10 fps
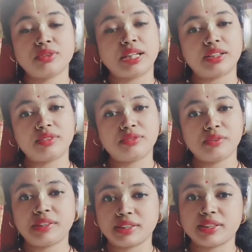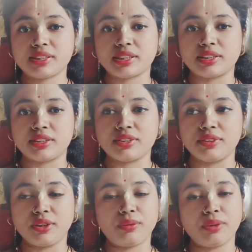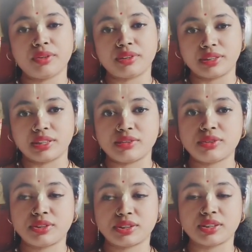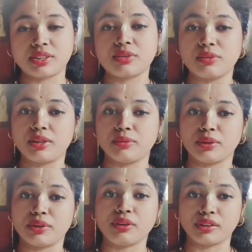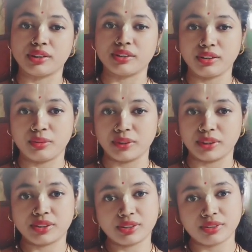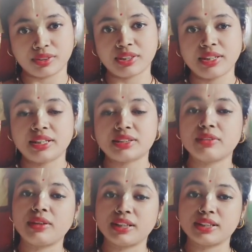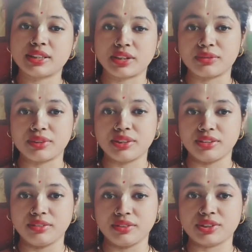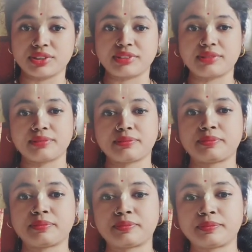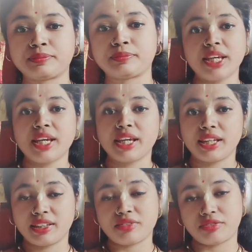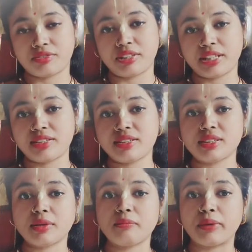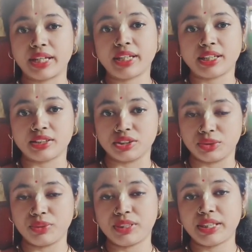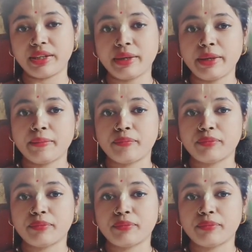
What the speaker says: plus 4 e dz square, which is equal to twice delta naught. Actually, we are finding the relation between your crystal field splitting energy and the relation of any one of the splitting.